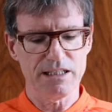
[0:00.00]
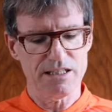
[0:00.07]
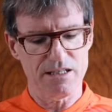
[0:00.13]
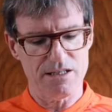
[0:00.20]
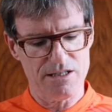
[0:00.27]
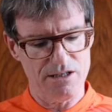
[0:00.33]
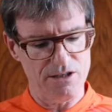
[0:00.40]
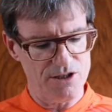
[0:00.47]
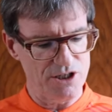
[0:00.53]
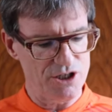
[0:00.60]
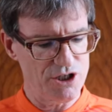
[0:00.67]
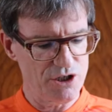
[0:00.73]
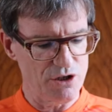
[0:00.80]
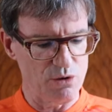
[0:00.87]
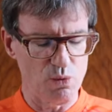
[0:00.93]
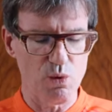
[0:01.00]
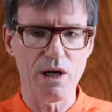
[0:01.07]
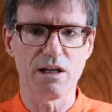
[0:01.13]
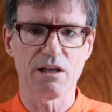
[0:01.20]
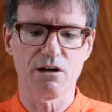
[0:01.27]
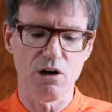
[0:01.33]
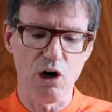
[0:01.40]
Let's discuss the shoe.
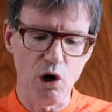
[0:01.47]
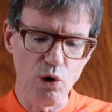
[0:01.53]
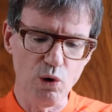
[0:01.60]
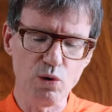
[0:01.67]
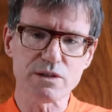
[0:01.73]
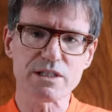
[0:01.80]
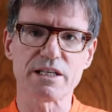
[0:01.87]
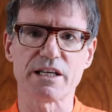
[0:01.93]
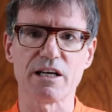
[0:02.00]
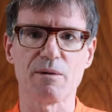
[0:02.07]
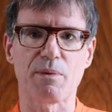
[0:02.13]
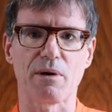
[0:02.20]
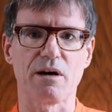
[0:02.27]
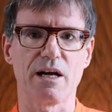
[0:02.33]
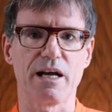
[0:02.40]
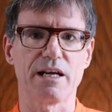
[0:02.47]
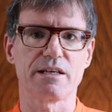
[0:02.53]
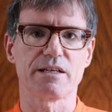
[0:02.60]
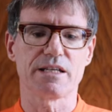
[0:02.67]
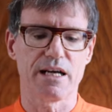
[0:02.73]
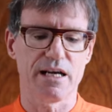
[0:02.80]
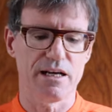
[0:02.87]
Well, there are holes in the upper,
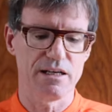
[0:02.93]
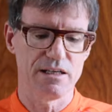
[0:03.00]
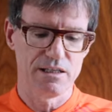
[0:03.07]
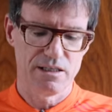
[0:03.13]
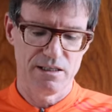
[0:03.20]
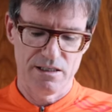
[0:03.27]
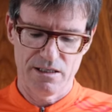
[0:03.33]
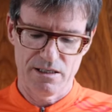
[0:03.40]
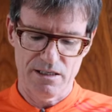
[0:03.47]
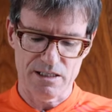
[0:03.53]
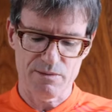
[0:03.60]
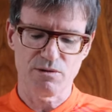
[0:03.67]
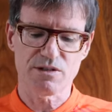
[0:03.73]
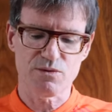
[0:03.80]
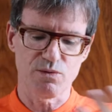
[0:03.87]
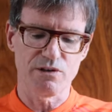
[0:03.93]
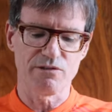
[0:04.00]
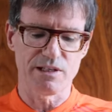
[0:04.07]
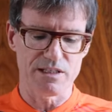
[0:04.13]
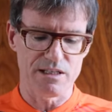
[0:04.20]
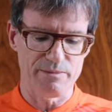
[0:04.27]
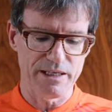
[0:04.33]
and I suppose it's one of
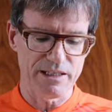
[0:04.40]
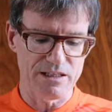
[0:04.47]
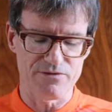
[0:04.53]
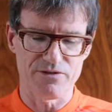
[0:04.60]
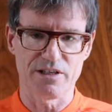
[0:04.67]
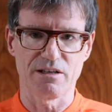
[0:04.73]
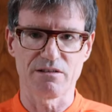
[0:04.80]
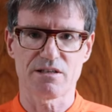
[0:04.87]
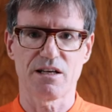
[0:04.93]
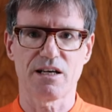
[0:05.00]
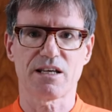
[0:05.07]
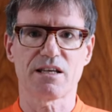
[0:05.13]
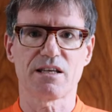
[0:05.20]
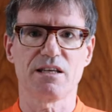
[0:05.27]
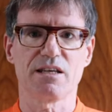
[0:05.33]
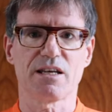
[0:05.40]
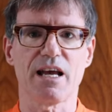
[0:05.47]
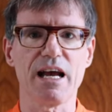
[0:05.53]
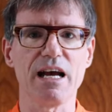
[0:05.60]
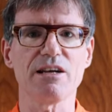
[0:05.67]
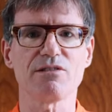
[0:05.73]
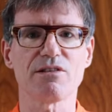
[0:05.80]
the reasons I make these videos. You
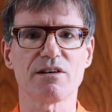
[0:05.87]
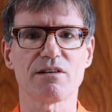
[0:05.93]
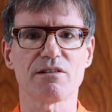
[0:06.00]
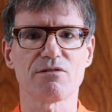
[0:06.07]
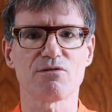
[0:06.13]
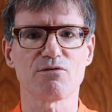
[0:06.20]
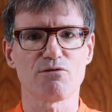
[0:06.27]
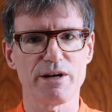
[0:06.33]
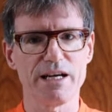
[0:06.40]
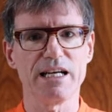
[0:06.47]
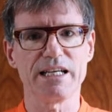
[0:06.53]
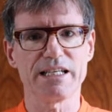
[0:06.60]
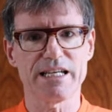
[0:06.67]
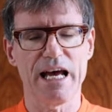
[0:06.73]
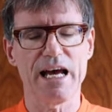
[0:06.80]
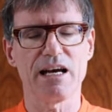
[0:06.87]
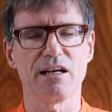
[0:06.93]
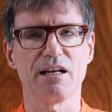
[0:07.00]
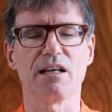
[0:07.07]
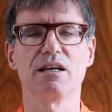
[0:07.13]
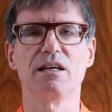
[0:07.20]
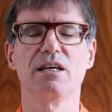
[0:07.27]
can't really
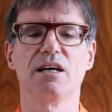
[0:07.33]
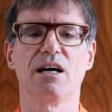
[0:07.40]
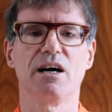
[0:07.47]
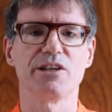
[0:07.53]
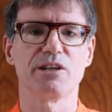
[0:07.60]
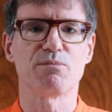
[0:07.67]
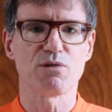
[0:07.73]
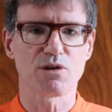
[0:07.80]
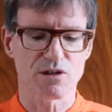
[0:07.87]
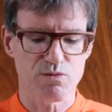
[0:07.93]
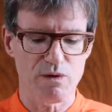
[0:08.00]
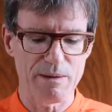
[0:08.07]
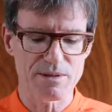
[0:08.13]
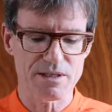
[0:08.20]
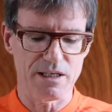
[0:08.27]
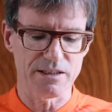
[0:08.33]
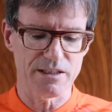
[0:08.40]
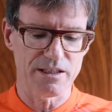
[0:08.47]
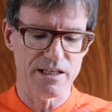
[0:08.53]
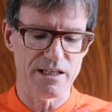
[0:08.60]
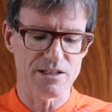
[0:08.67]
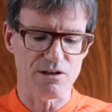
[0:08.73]
tell on the Brooks
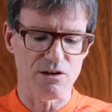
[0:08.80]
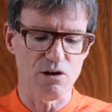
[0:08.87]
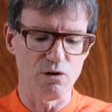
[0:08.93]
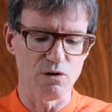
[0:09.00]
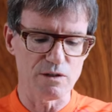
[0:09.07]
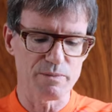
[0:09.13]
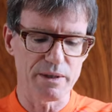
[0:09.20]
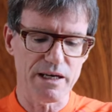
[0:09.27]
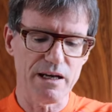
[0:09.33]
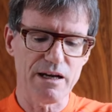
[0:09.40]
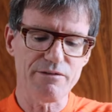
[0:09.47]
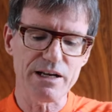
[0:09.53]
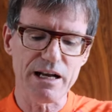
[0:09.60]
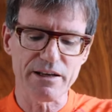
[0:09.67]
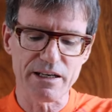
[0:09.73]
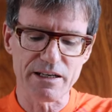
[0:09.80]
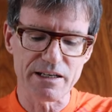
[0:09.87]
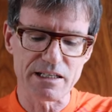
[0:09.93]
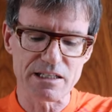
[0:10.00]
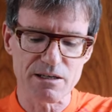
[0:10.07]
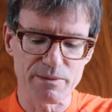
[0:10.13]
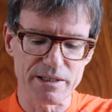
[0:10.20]
website that these are holes, but every now and
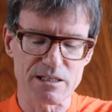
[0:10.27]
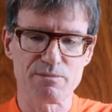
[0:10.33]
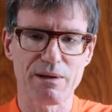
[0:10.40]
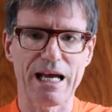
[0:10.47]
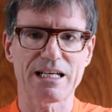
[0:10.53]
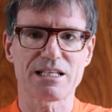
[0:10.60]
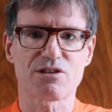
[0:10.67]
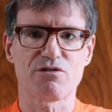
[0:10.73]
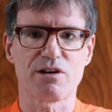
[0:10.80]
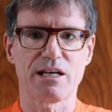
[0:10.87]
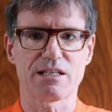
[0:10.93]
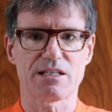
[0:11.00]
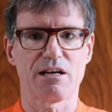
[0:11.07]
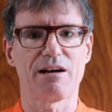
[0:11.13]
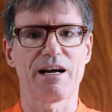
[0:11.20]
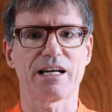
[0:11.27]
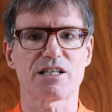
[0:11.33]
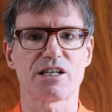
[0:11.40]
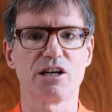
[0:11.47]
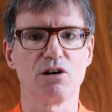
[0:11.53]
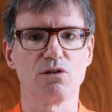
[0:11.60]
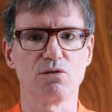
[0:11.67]
then some of these black streaks are
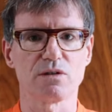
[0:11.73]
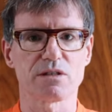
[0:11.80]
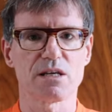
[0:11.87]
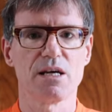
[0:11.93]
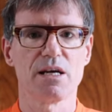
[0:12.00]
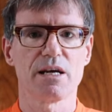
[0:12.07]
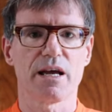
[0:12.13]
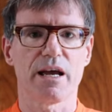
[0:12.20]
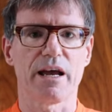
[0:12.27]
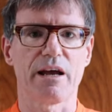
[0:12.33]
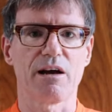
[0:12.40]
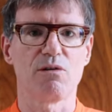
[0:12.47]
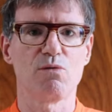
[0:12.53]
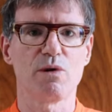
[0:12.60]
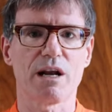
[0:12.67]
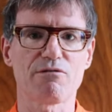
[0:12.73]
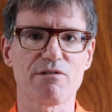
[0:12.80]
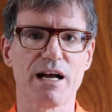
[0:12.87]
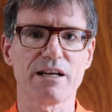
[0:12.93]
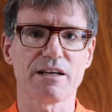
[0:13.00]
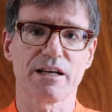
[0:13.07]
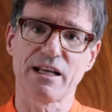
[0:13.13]
actually holes. When I
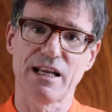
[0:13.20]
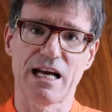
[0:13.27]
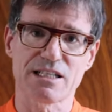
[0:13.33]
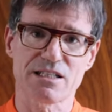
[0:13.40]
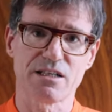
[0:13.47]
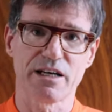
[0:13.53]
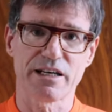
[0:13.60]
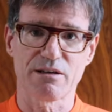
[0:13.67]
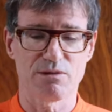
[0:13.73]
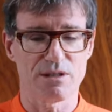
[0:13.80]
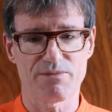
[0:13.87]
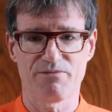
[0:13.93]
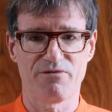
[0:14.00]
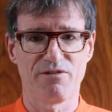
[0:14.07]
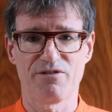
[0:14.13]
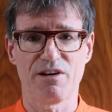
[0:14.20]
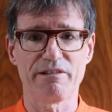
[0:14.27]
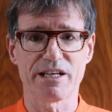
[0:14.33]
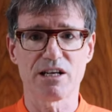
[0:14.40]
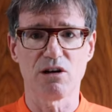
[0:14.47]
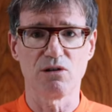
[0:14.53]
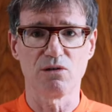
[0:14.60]
ran on it last night, it was
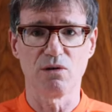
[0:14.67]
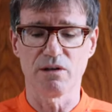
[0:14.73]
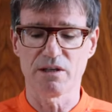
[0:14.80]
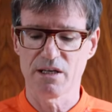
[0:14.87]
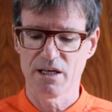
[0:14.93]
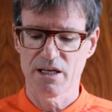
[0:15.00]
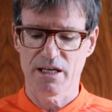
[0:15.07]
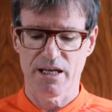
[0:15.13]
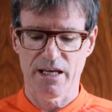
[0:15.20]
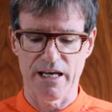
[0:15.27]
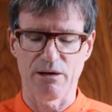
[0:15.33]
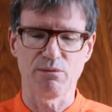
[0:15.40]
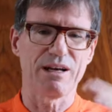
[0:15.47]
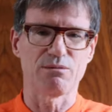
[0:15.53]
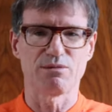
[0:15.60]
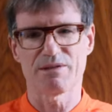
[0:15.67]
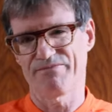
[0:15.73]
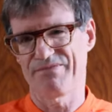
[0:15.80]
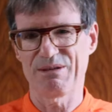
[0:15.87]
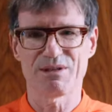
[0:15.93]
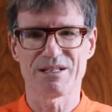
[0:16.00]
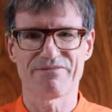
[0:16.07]
very cold. It
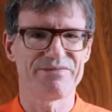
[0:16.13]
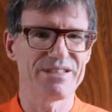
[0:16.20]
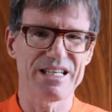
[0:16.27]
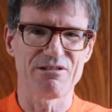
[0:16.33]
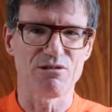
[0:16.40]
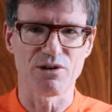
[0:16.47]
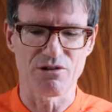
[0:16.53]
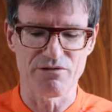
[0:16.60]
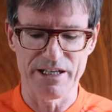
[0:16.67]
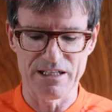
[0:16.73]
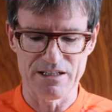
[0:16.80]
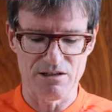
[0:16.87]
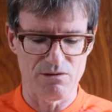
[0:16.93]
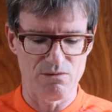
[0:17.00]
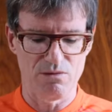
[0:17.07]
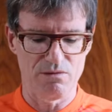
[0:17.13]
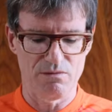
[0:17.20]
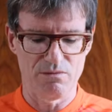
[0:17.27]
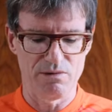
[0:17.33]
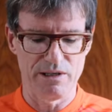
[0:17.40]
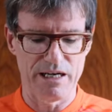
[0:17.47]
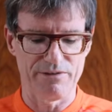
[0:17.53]
was 0 degrees or
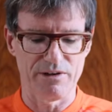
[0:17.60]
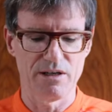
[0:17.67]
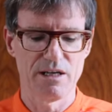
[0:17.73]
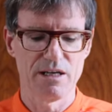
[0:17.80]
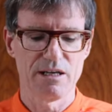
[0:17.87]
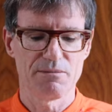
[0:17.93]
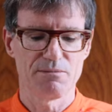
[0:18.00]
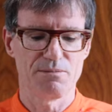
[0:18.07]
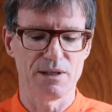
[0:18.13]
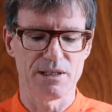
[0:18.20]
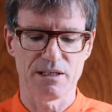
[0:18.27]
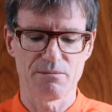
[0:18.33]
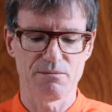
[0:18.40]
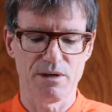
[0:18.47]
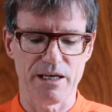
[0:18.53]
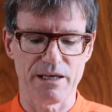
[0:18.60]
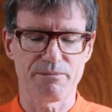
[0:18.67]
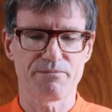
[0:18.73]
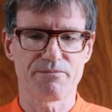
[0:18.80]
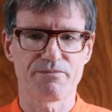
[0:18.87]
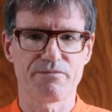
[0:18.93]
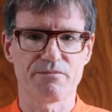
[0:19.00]
whatever, but
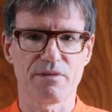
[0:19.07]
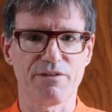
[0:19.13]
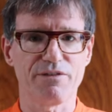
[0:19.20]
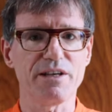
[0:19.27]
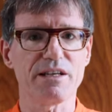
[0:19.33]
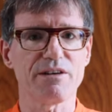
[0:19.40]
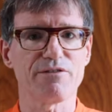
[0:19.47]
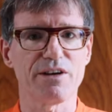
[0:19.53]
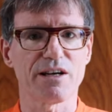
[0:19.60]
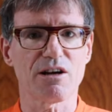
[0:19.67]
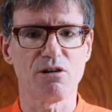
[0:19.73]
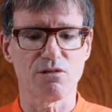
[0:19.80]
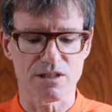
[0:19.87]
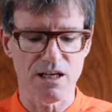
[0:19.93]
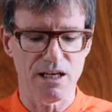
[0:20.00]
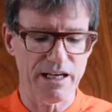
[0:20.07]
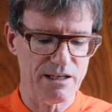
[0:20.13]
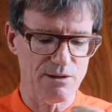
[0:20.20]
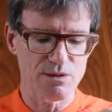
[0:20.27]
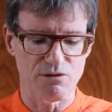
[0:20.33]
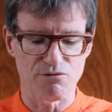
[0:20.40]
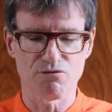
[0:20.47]
my feet didn't feel cold. It's not
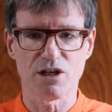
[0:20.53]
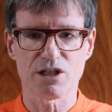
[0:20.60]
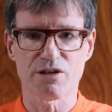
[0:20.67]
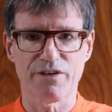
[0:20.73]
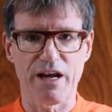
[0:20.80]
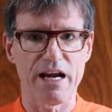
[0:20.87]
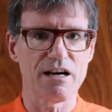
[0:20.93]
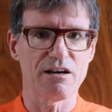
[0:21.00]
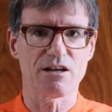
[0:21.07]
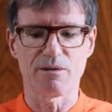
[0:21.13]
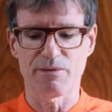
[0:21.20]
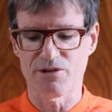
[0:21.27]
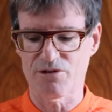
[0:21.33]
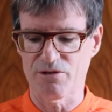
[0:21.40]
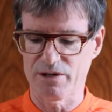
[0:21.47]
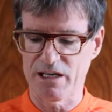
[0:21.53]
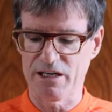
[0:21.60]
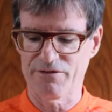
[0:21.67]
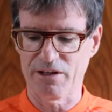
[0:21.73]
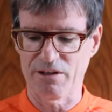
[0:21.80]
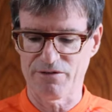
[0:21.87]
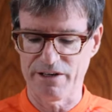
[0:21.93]
like there was a rush of air coming through and
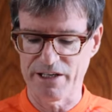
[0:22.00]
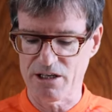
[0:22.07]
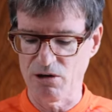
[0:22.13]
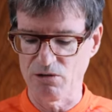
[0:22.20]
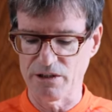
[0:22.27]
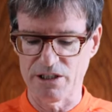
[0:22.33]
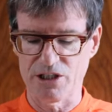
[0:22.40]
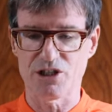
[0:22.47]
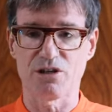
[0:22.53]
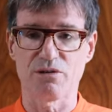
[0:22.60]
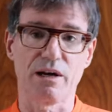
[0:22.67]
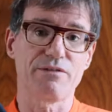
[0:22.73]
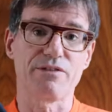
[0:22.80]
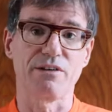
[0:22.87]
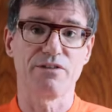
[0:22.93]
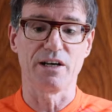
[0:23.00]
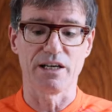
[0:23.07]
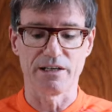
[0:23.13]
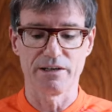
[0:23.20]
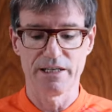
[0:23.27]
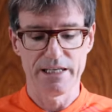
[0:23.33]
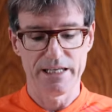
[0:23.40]
I felt very cold in the shoe. I
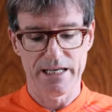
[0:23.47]
fine.